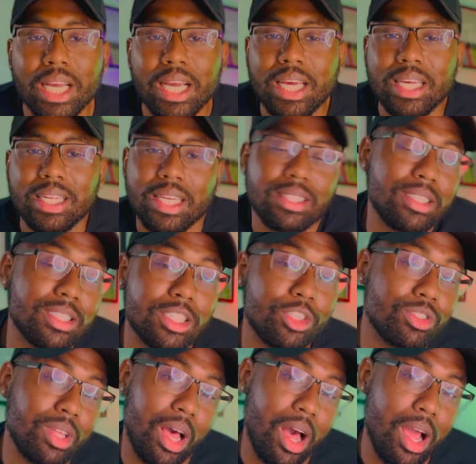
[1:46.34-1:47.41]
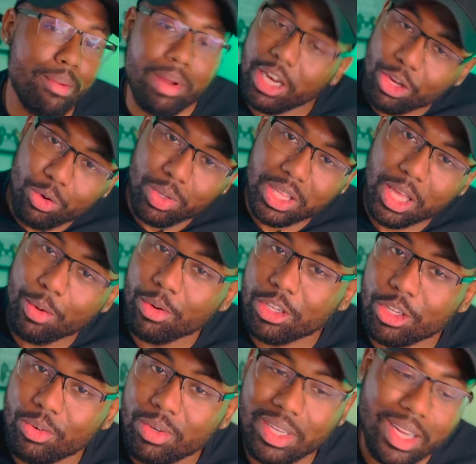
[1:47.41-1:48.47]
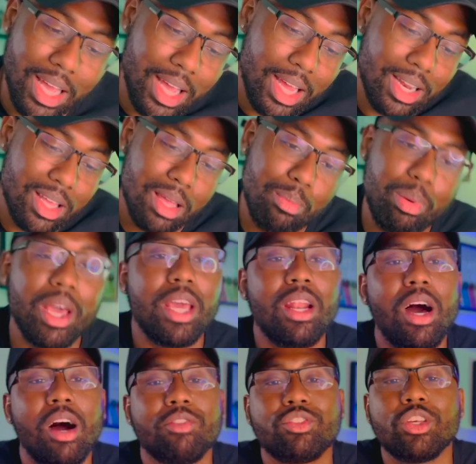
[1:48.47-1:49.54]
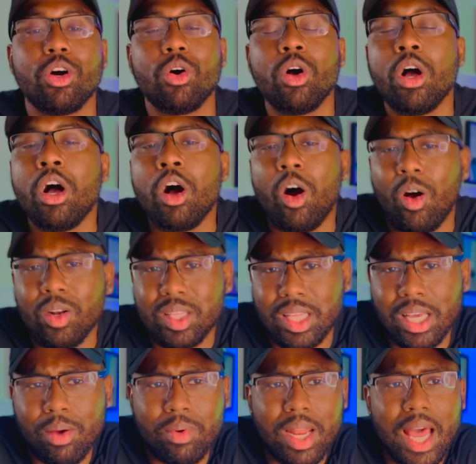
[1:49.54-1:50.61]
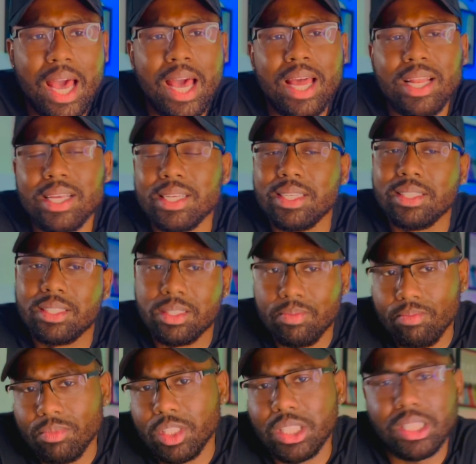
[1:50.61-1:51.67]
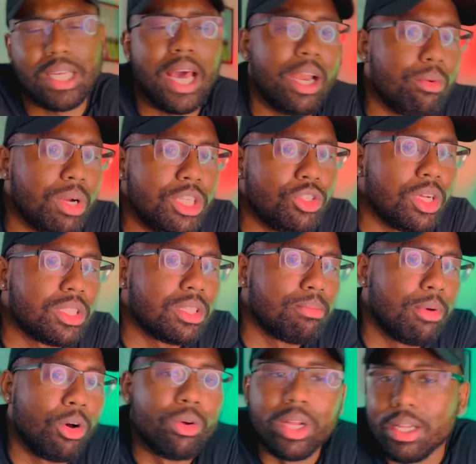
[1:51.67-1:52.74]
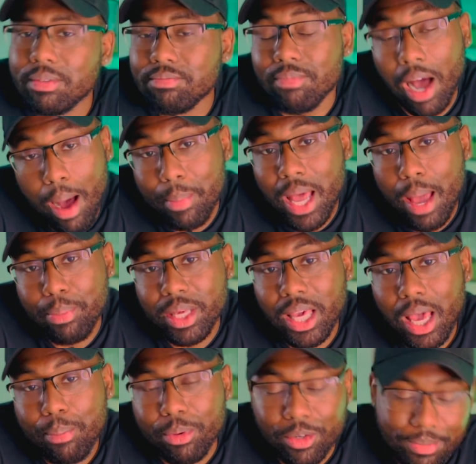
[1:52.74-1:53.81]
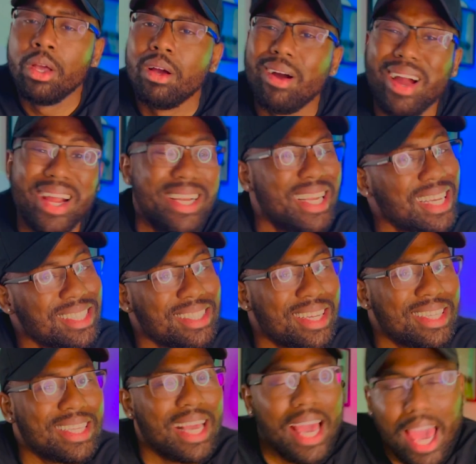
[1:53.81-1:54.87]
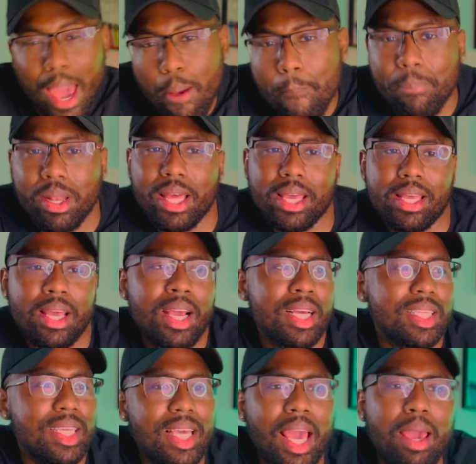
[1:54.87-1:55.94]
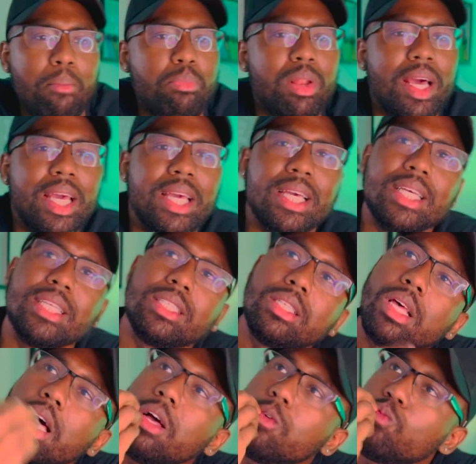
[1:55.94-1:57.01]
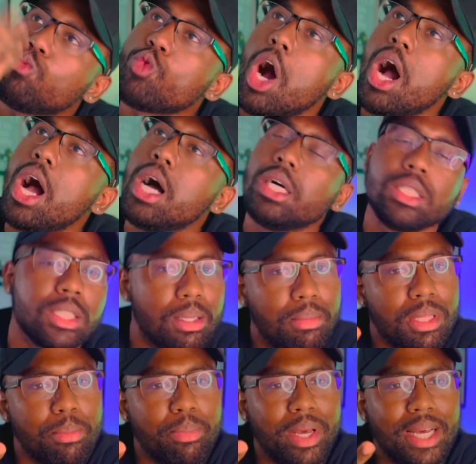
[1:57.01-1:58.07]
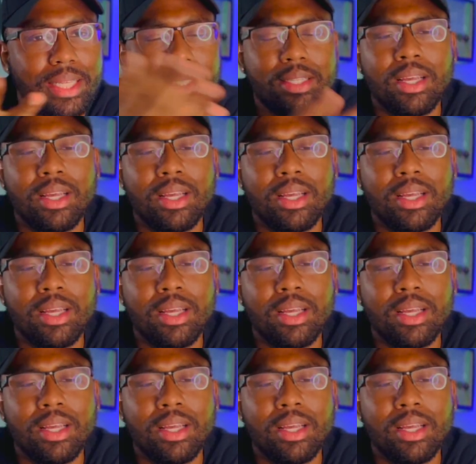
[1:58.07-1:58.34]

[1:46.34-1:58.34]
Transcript: They knew what they were doing, and it paid off. So only thing I would add is just add a ray tracing mode, and I'm a happy camper. All right, next thing, the gameplay. The gameplay is some of the best.